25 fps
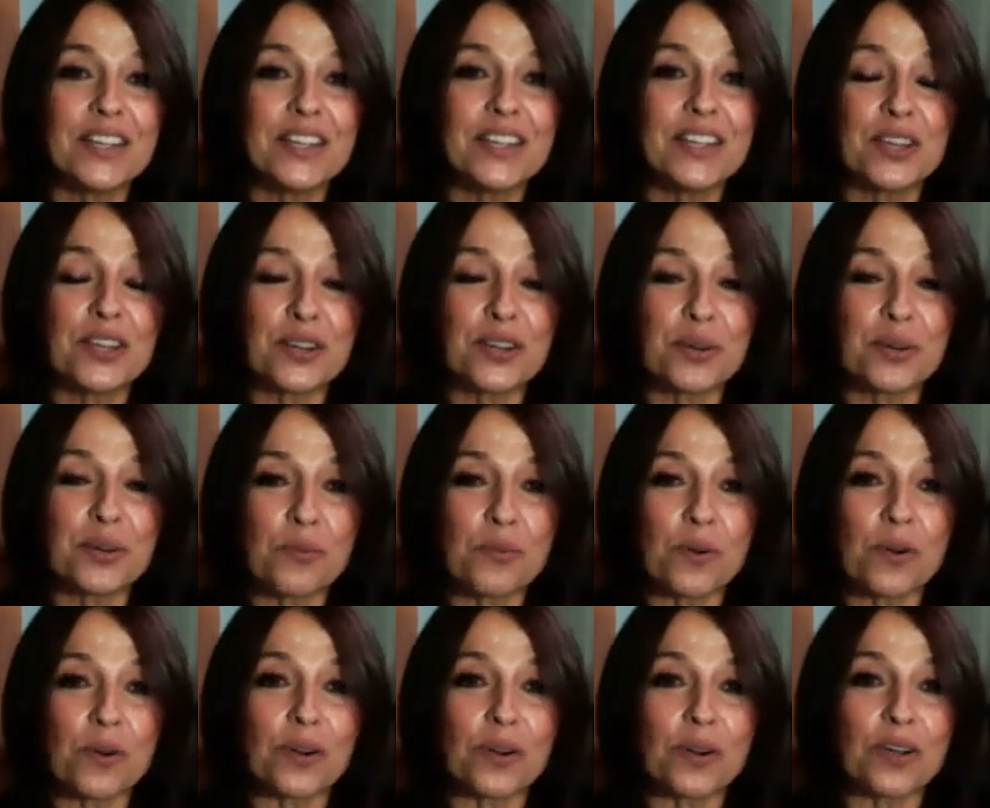there
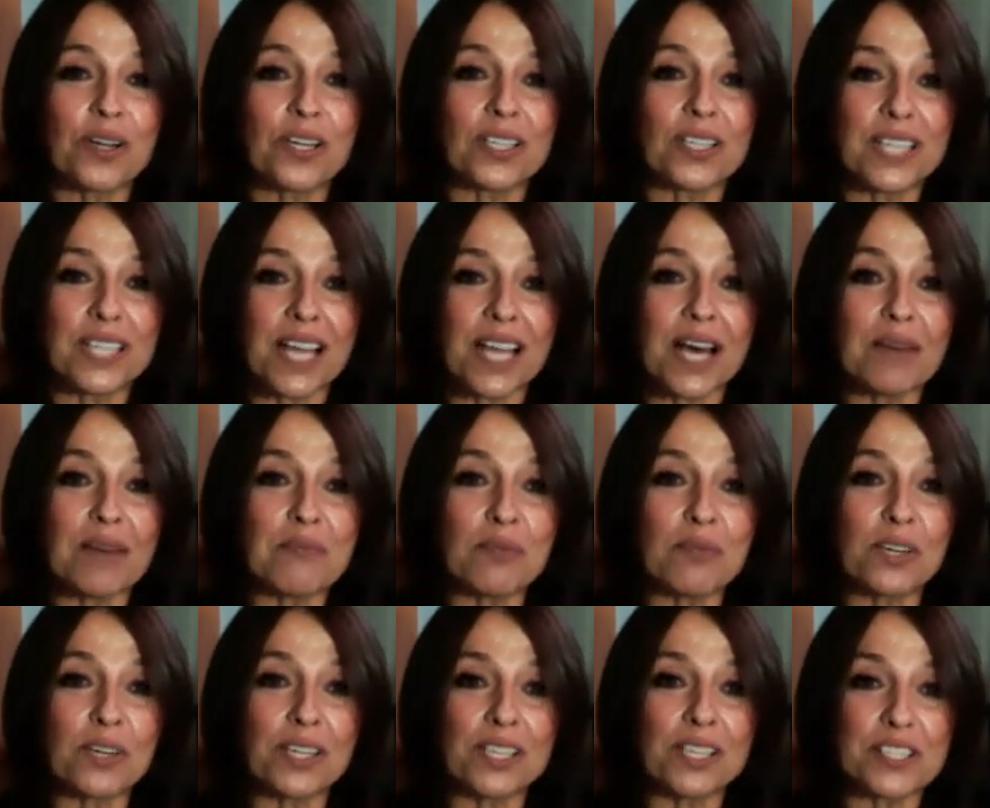were a lot
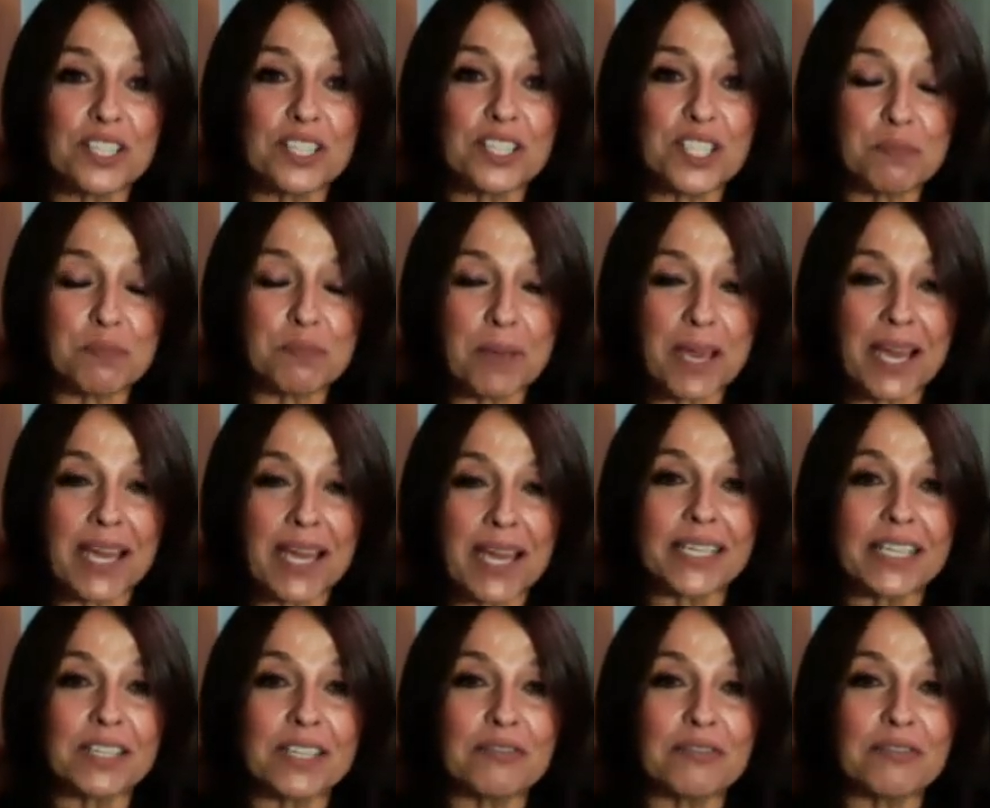more
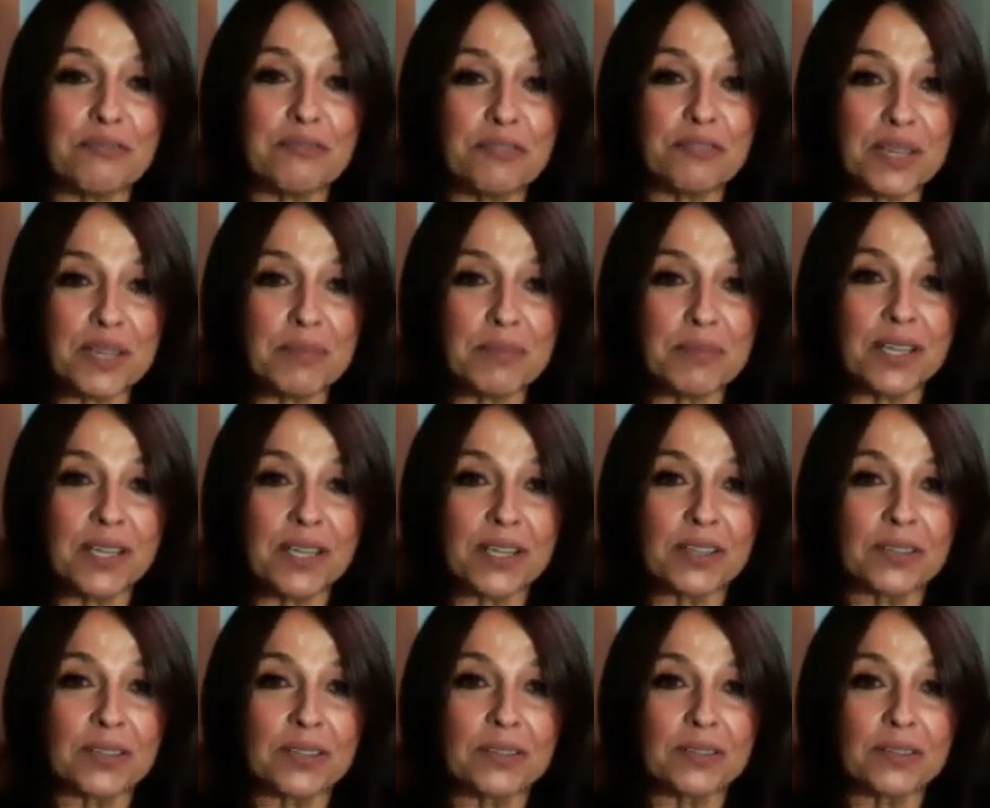Hispanic
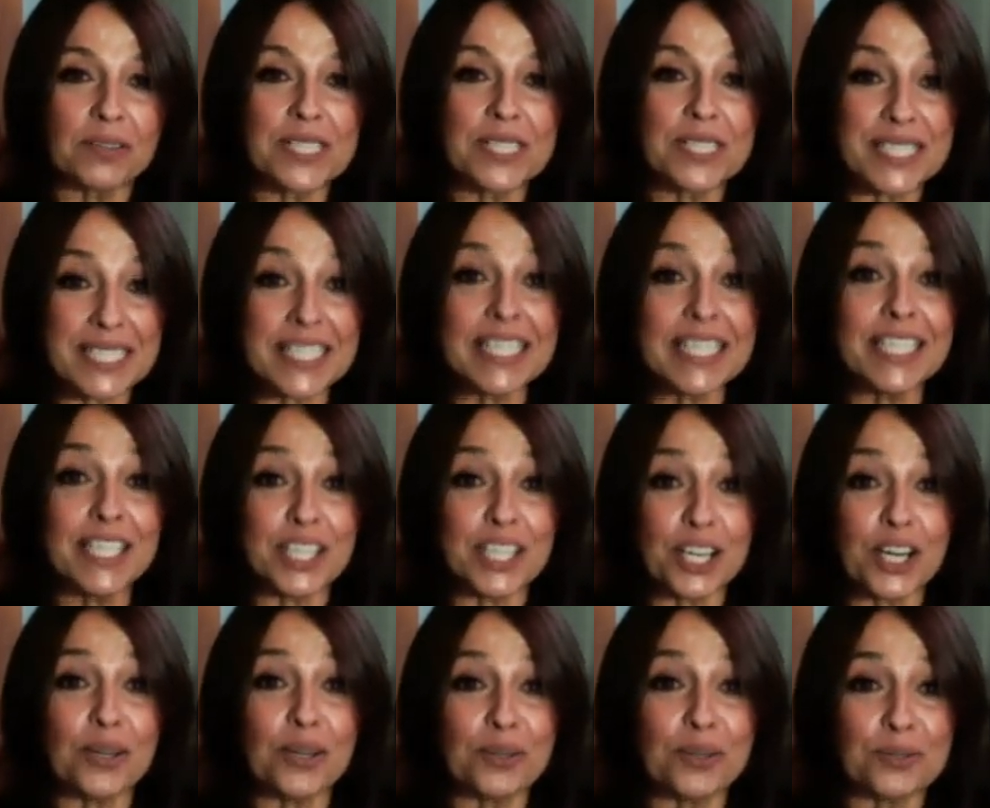female
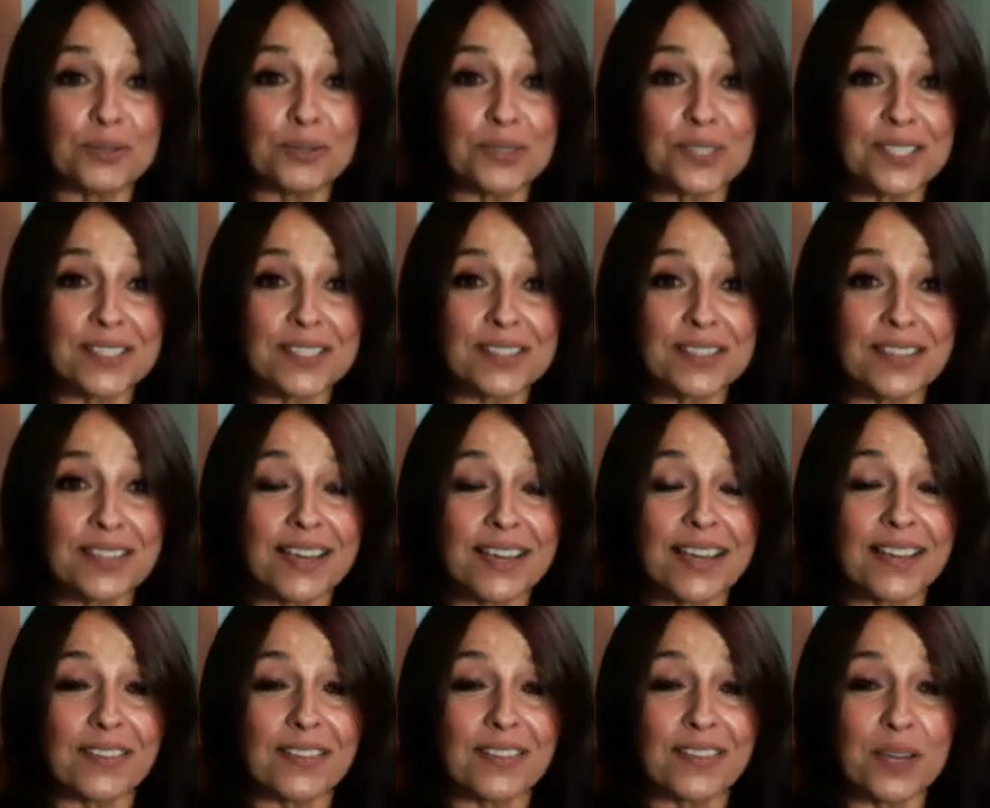CEOs,
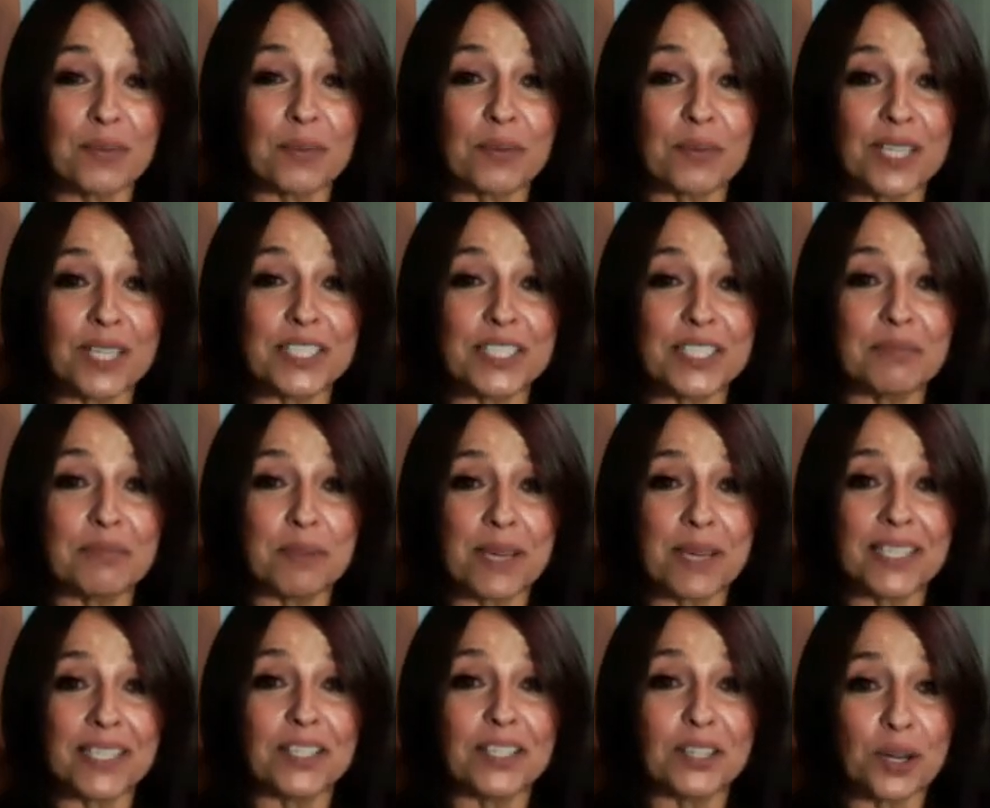and they were
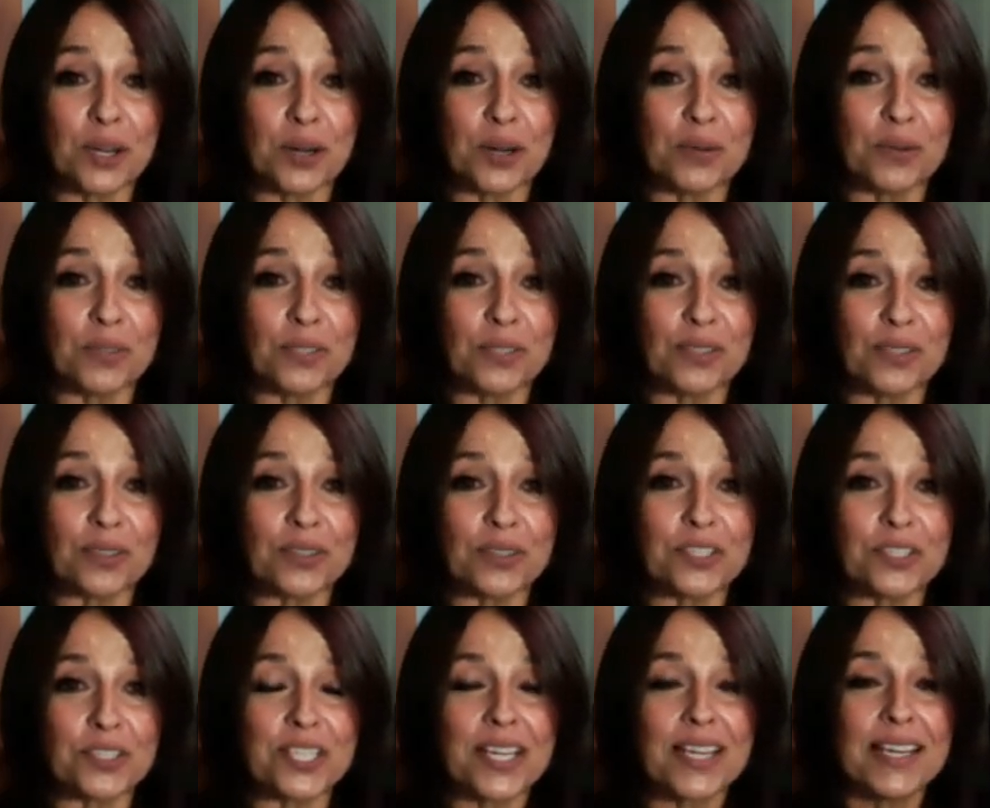independent
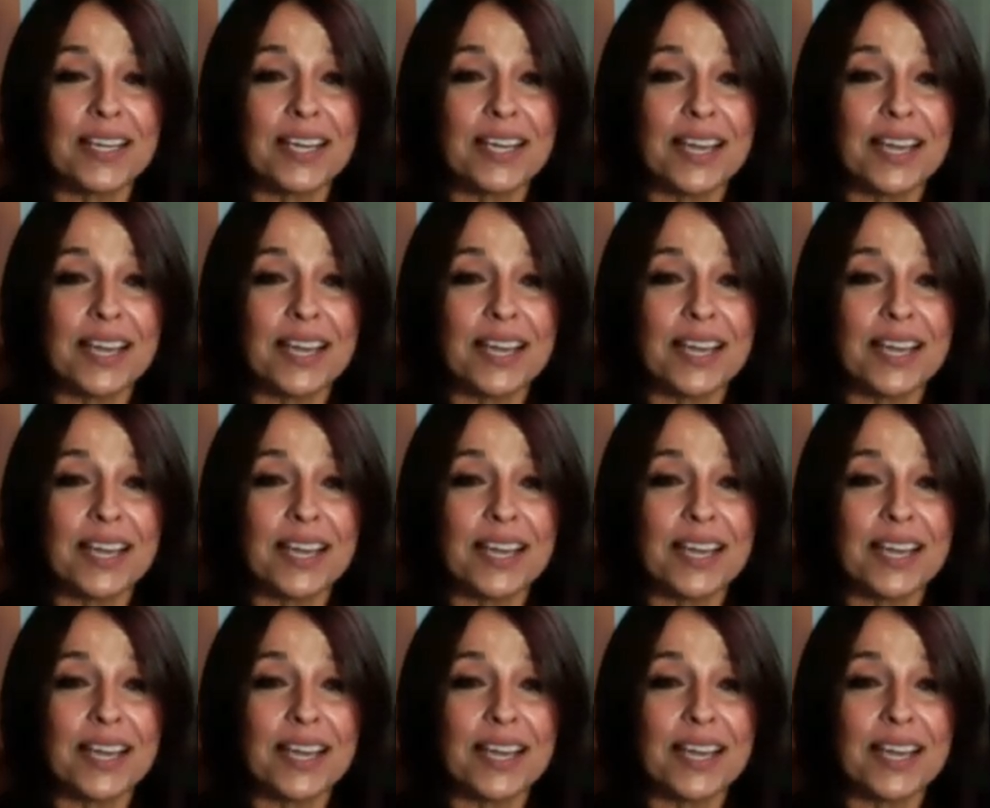owners.